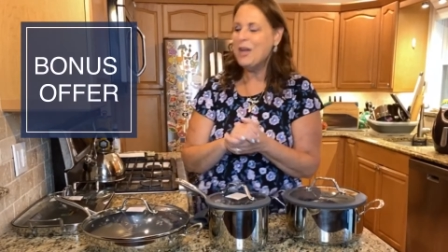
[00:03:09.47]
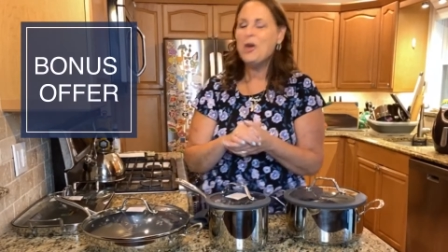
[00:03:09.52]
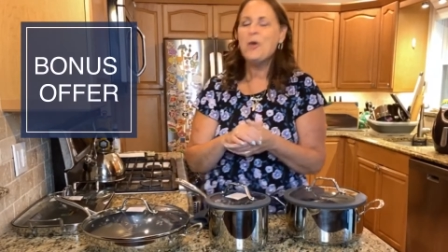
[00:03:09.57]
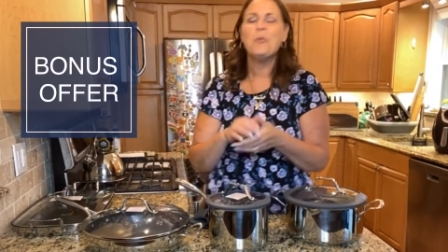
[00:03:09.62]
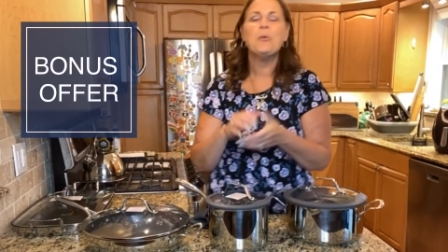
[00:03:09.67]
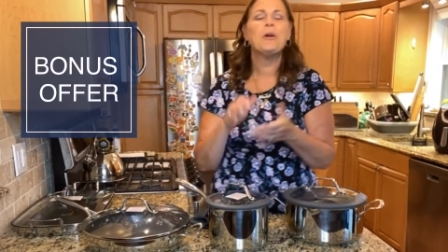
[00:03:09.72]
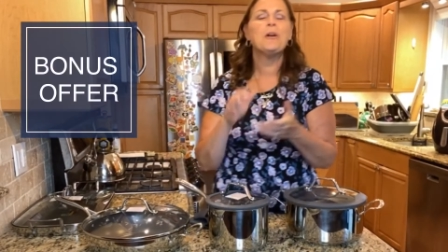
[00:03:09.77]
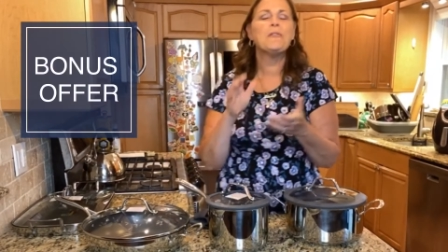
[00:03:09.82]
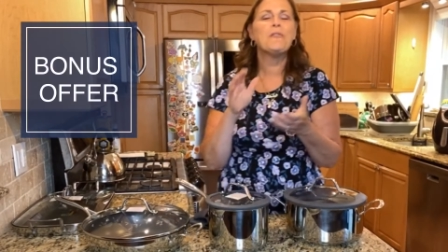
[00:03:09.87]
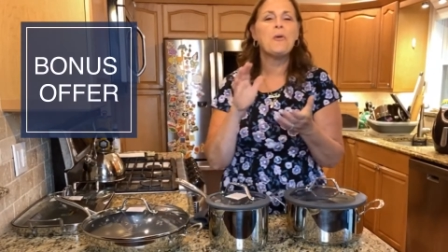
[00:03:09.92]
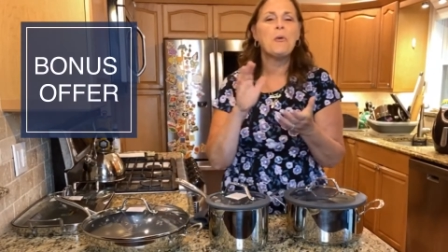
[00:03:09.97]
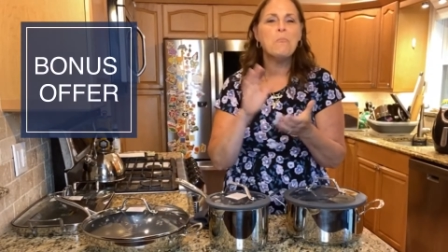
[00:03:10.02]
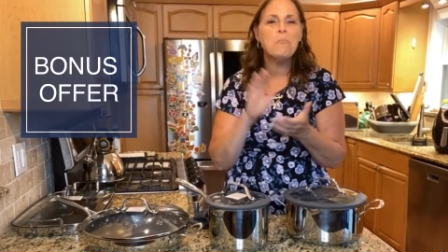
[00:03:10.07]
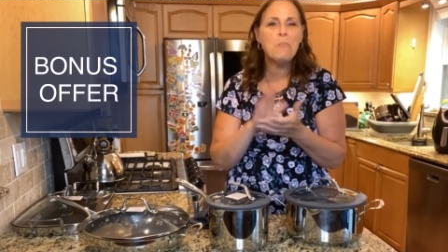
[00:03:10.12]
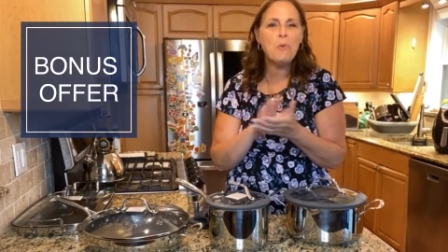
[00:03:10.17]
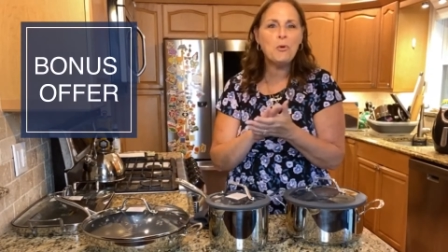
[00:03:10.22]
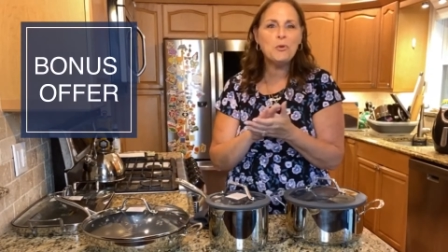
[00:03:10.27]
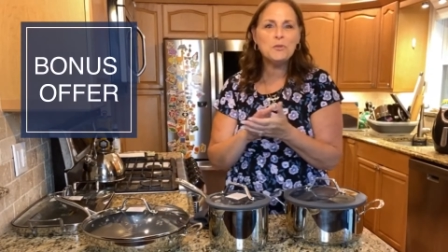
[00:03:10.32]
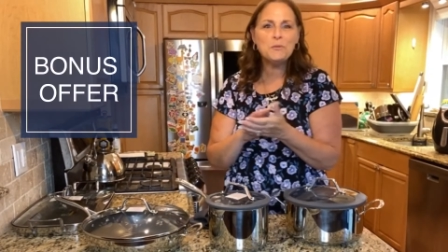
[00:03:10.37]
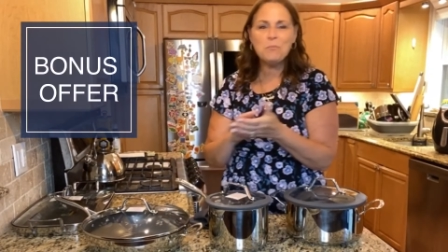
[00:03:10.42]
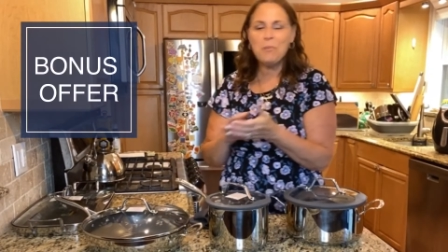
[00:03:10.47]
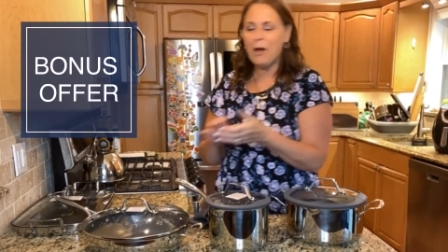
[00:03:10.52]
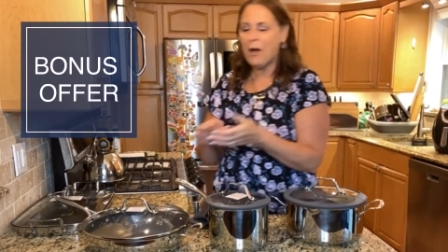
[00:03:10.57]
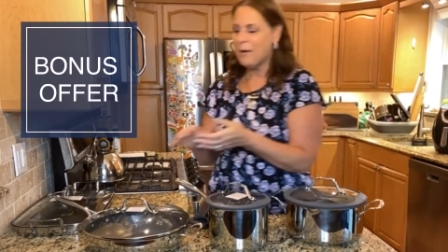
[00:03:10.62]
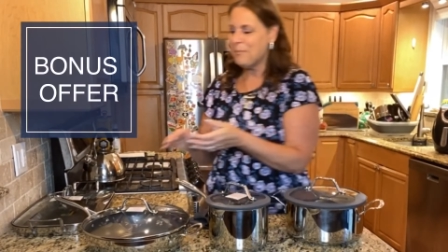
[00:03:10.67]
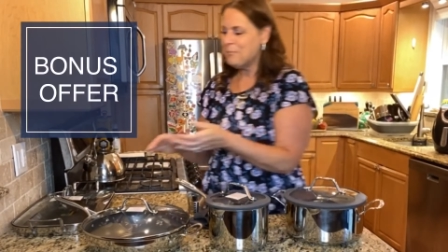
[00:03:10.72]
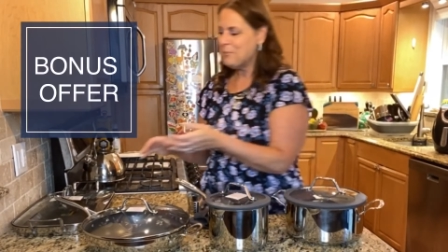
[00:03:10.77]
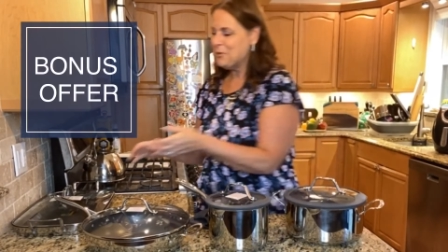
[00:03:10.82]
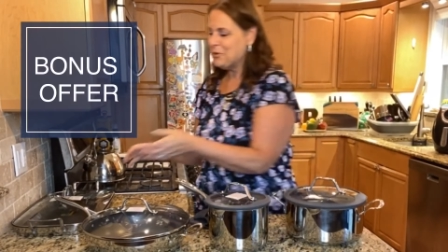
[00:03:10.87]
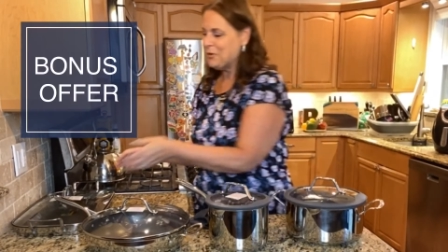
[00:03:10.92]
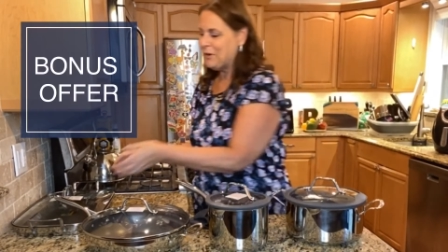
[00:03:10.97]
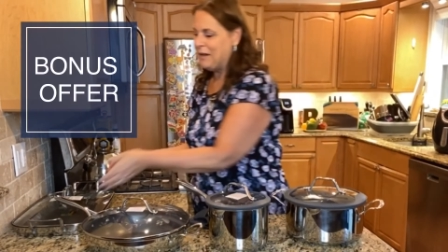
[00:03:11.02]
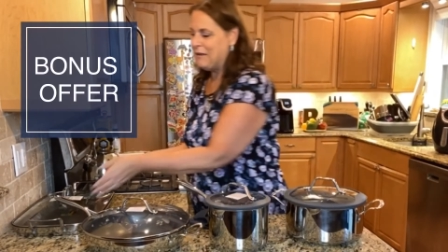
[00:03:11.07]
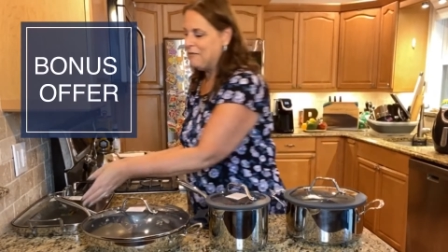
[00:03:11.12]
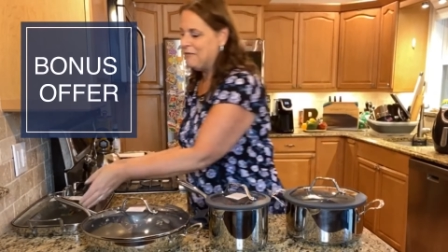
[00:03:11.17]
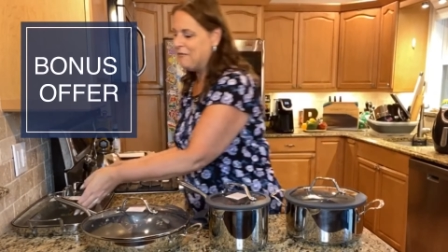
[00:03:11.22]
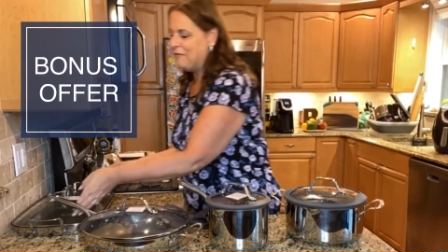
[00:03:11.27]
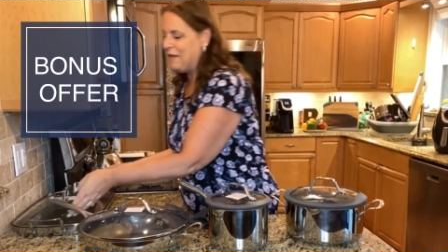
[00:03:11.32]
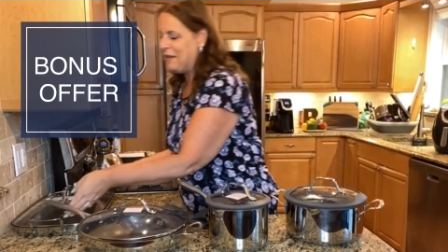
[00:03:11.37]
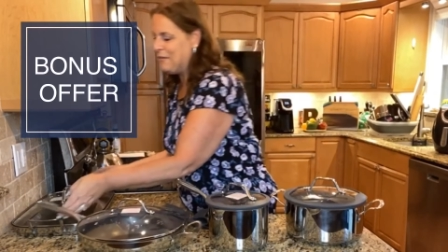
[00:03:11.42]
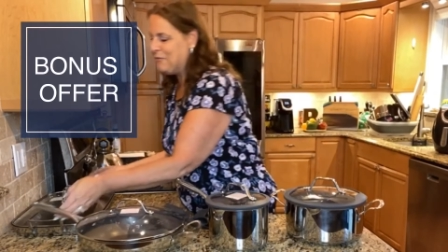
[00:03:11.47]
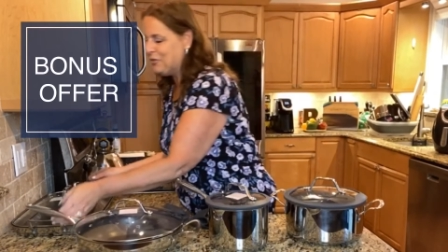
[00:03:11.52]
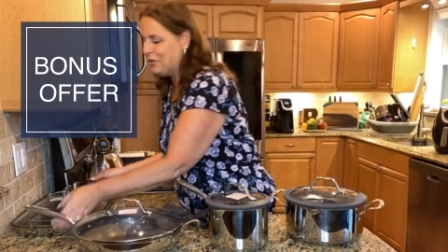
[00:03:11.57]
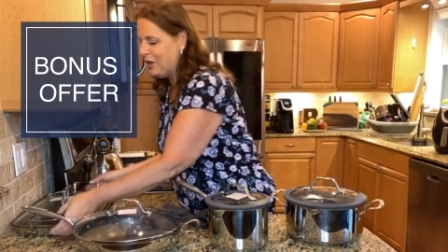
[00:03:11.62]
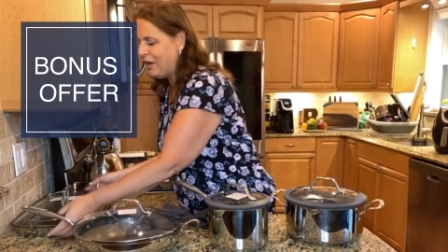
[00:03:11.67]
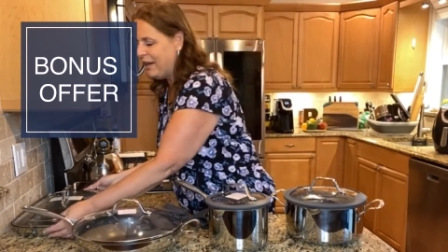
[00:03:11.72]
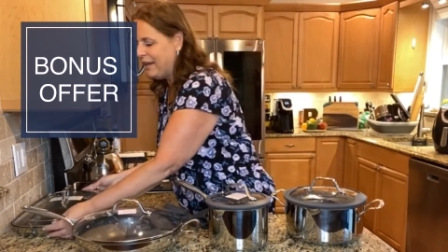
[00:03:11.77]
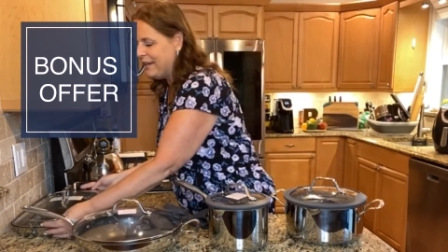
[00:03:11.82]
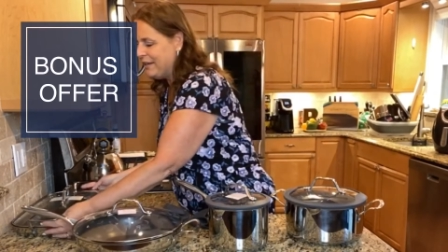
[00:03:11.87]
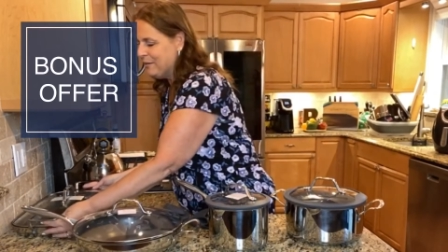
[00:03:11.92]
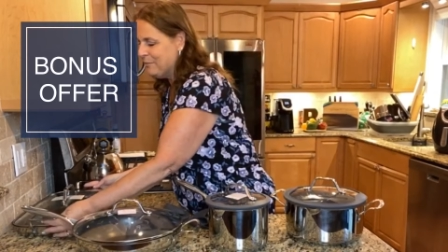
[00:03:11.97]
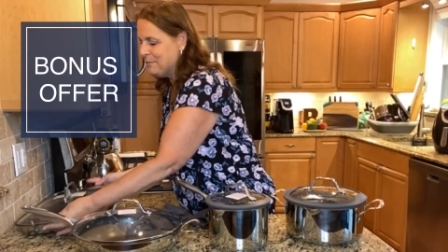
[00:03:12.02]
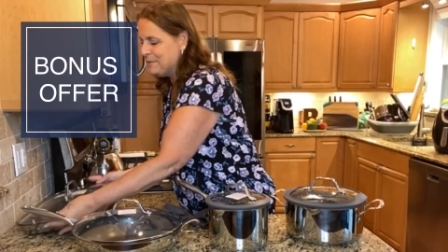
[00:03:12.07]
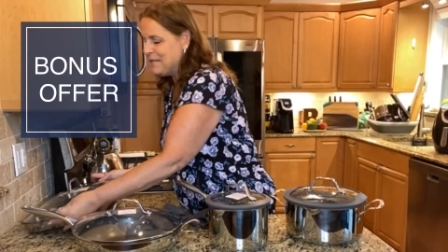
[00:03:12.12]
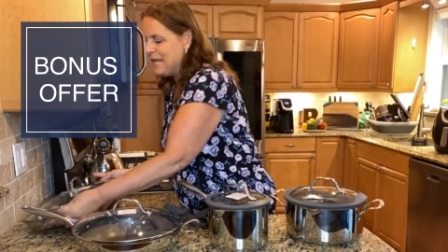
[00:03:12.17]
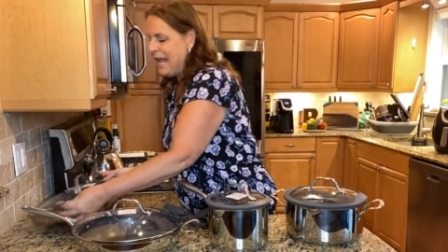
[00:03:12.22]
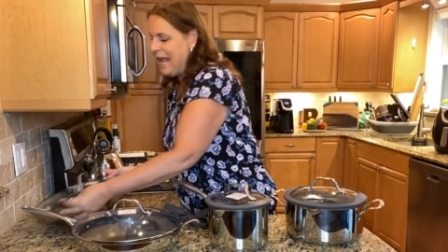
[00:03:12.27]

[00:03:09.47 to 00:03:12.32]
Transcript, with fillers: One of our most popular and favorite items,